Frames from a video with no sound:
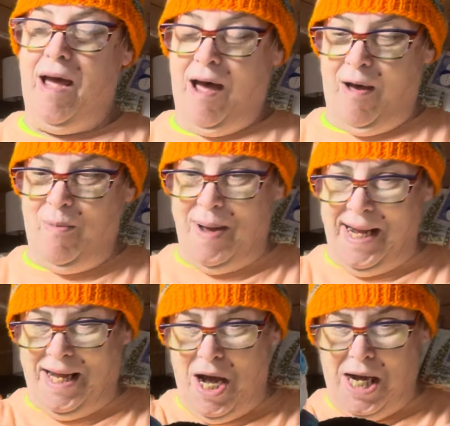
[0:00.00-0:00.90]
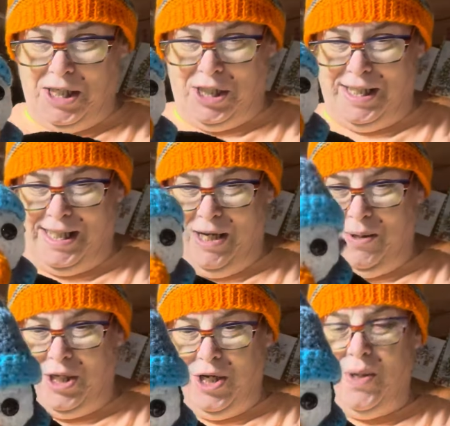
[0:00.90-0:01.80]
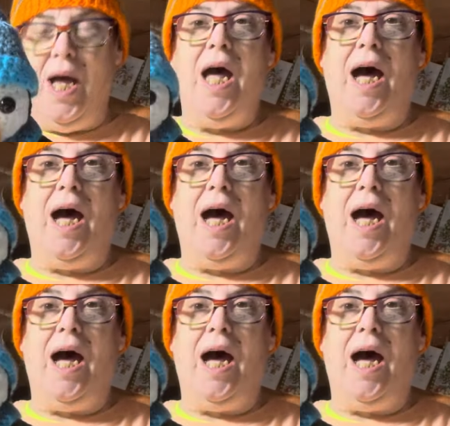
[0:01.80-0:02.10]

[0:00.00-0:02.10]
Oh my gosh, it's so cute.